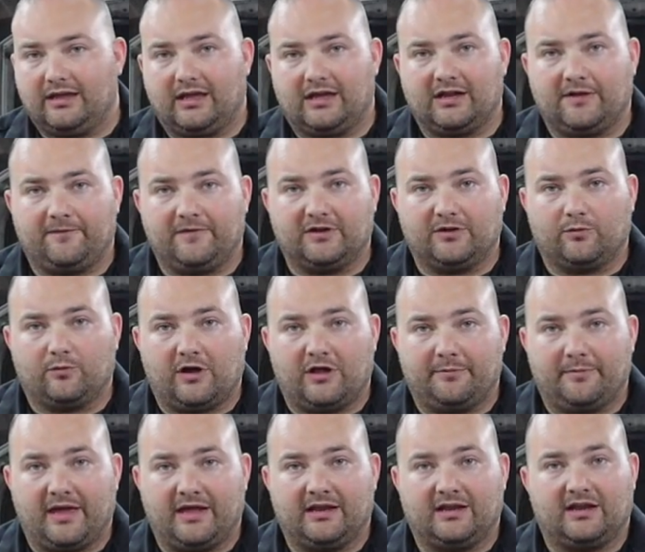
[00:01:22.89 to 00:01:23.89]
And I figured
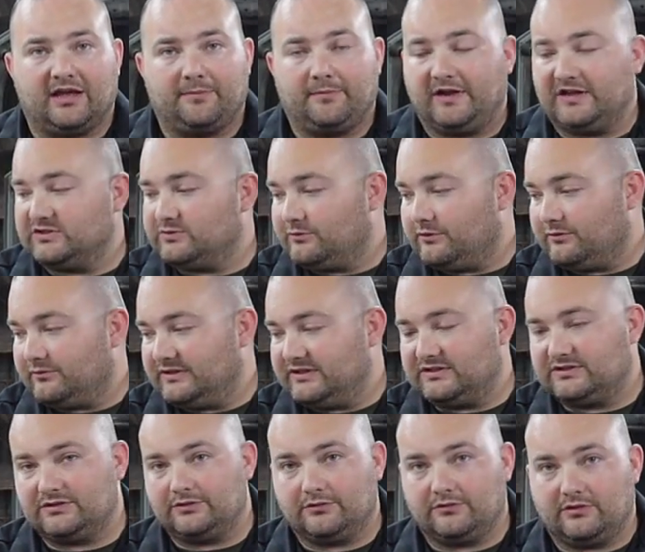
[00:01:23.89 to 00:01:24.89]
while I'm at it, I might as well at
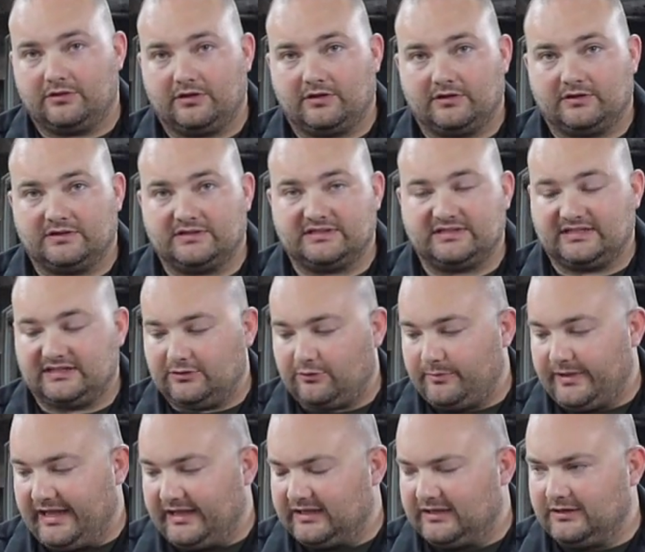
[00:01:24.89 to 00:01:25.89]
least do the
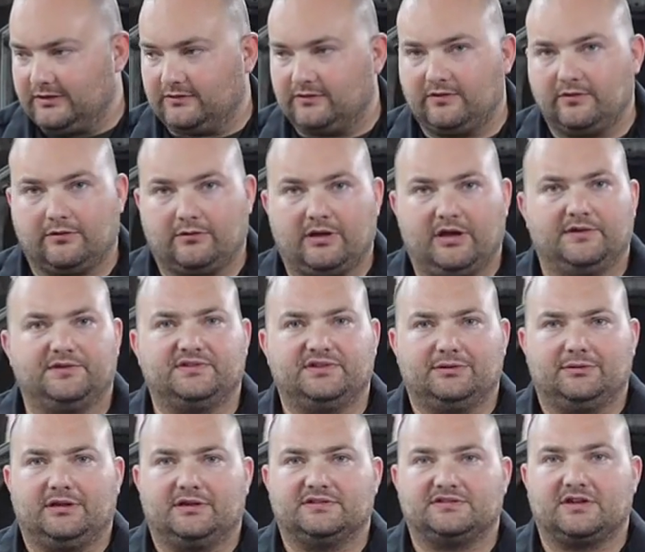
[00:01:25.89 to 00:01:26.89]
seal back here too. I'll
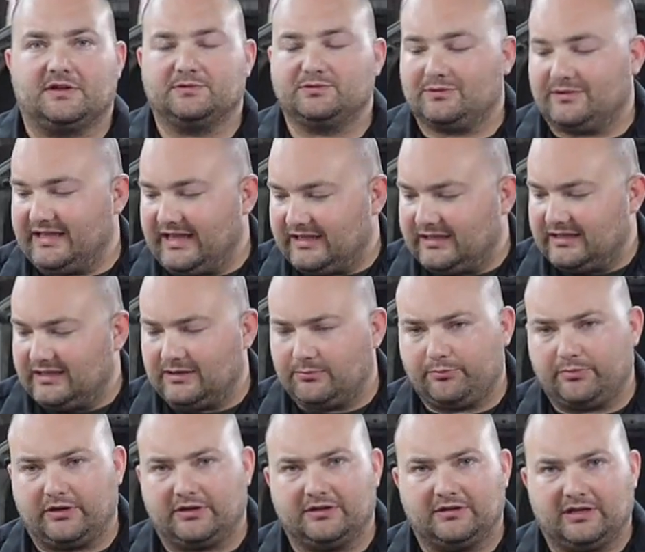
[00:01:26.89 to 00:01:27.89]
see what else comes with that
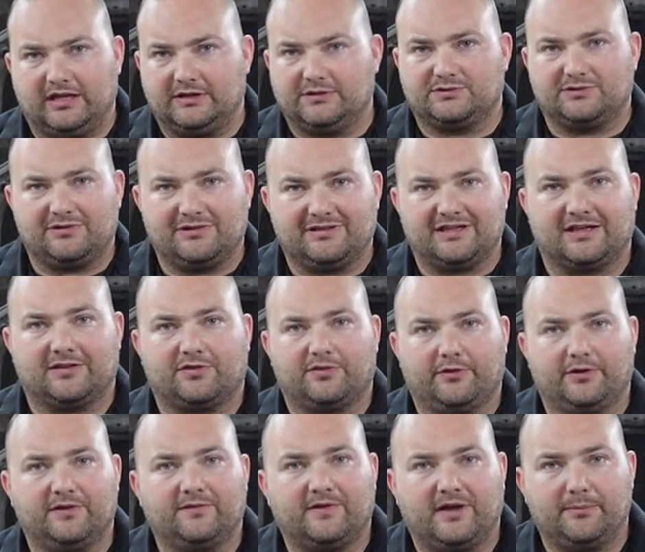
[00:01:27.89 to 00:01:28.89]
kit, but it was only like
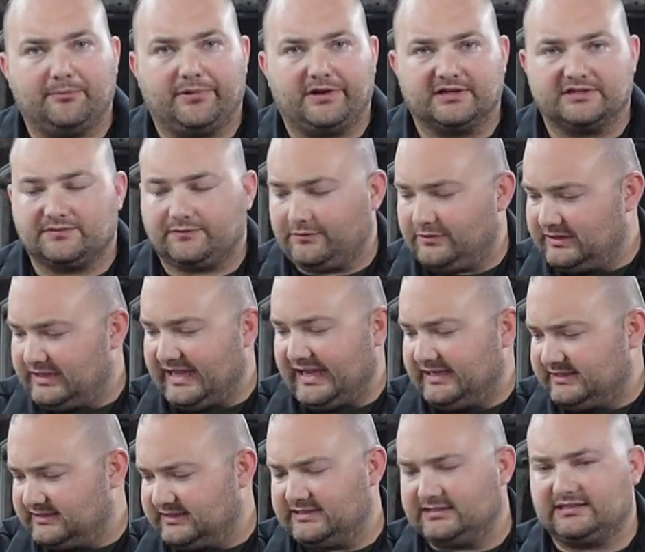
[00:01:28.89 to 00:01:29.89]
thirty-five bucks for a
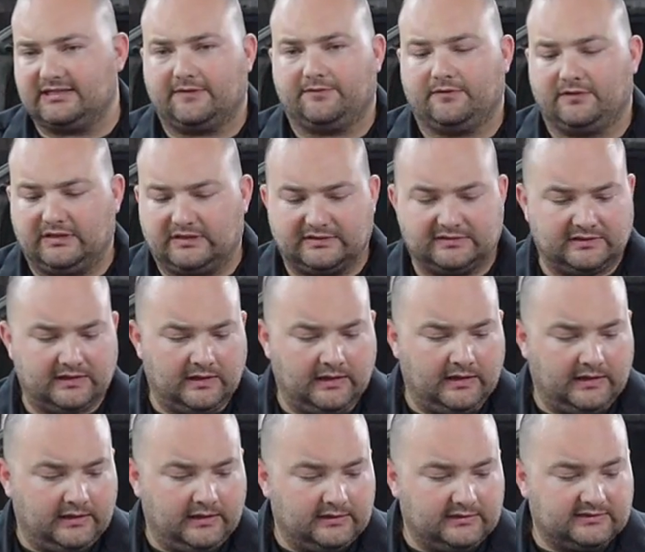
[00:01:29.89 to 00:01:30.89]
gasket set for this.
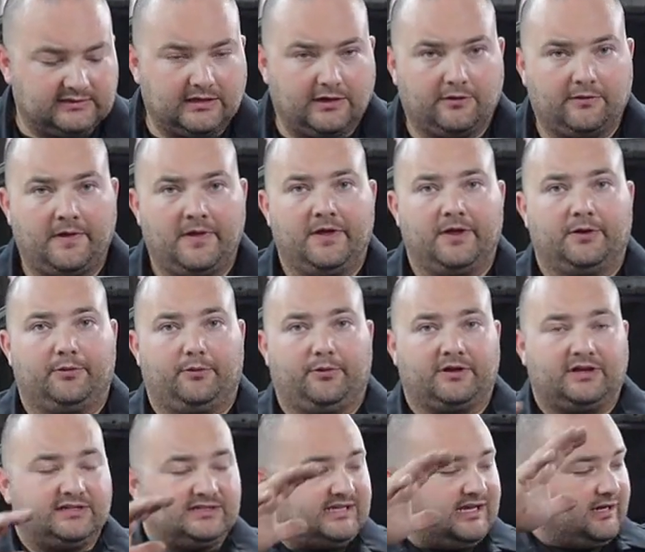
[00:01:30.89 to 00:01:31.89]
So
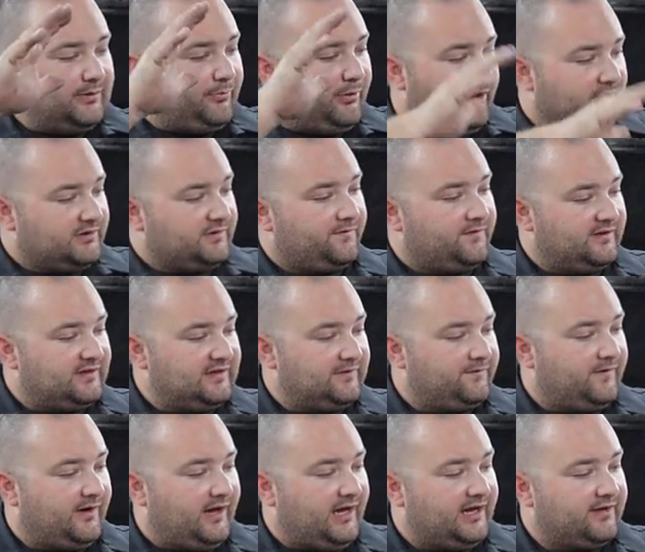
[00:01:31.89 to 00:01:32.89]
we're gonna take apart the
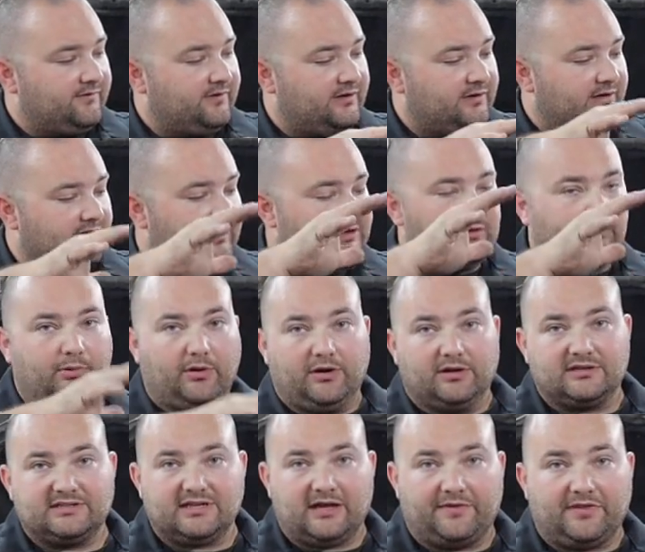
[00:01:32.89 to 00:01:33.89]
fifty-five, get the
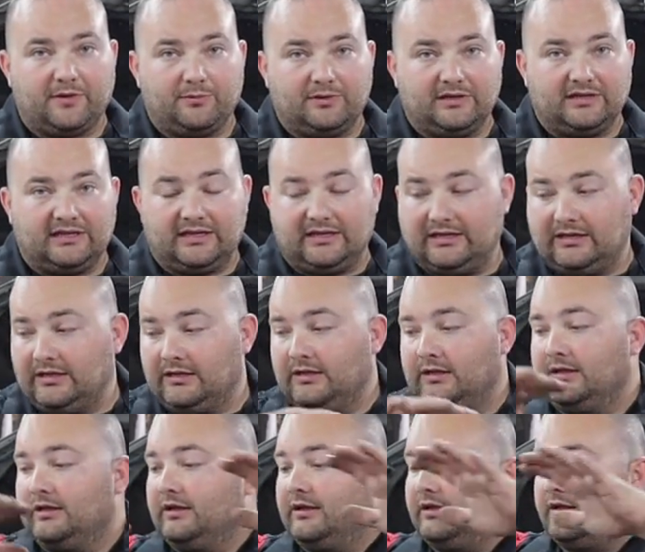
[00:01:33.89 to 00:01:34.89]
parts out that we need,
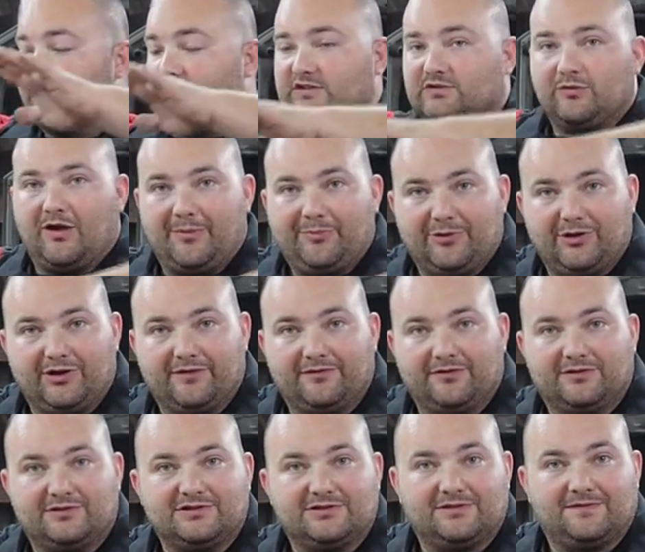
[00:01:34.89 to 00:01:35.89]
and swap it
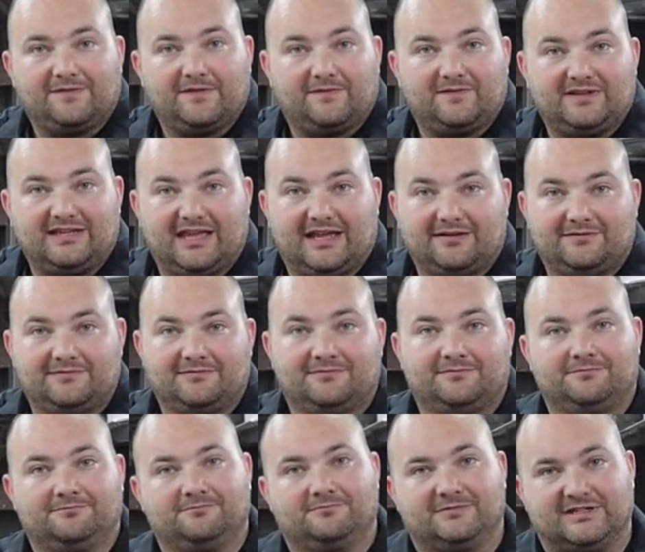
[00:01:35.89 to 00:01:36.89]
over to the fifty-eight.
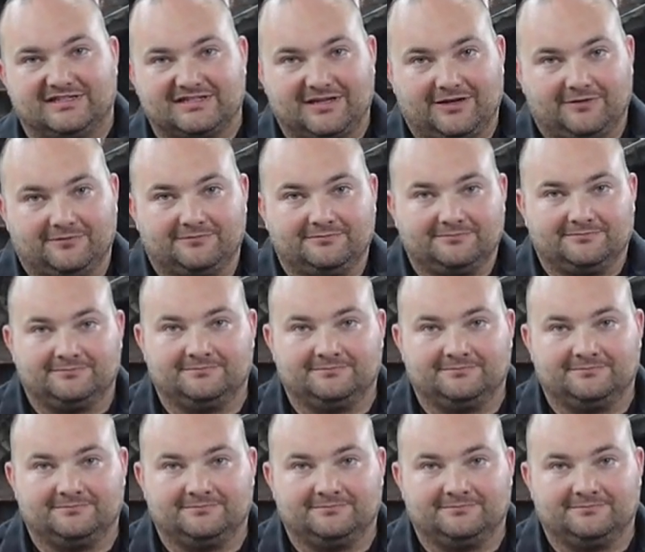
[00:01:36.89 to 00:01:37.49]
Let's go.